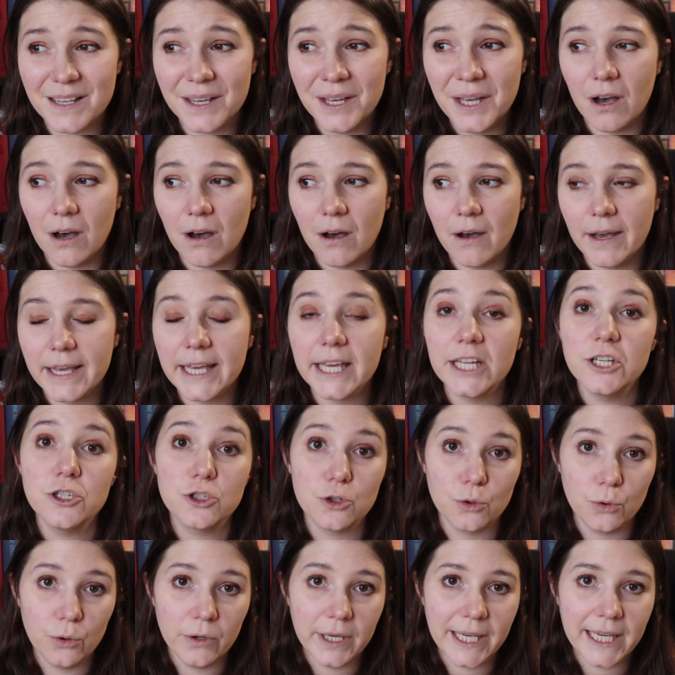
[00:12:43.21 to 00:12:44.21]
I
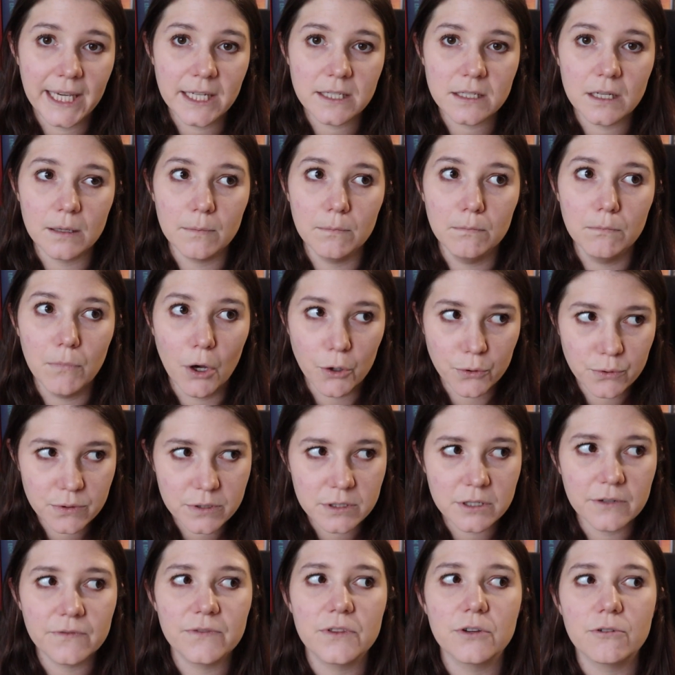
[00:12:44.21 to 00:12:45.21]
enjoyed
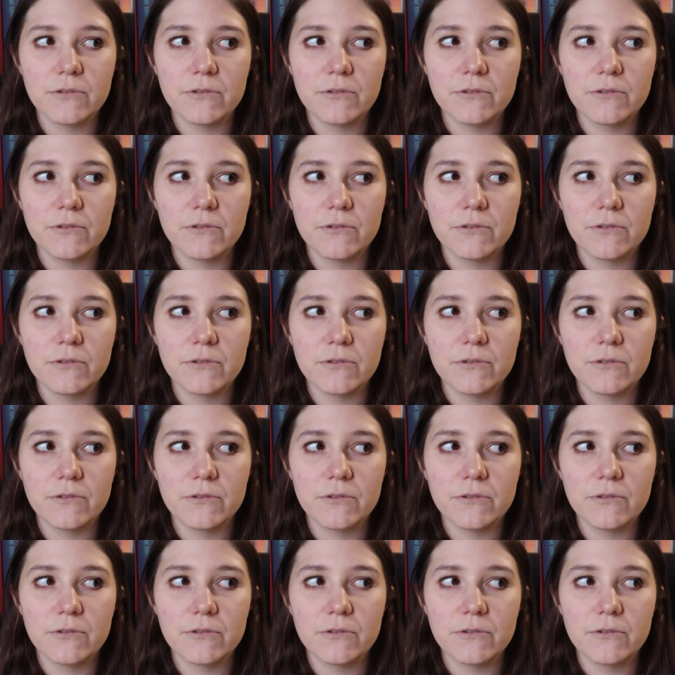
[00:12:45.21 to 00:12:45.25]
most of